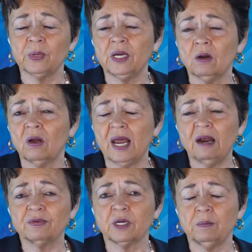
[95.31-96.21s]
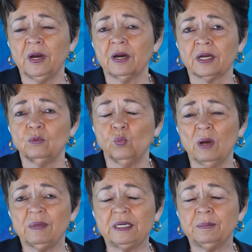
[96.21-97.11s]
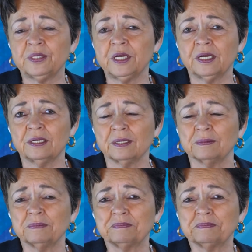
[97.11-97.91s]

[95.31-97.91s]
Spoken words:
in on African American women in particular?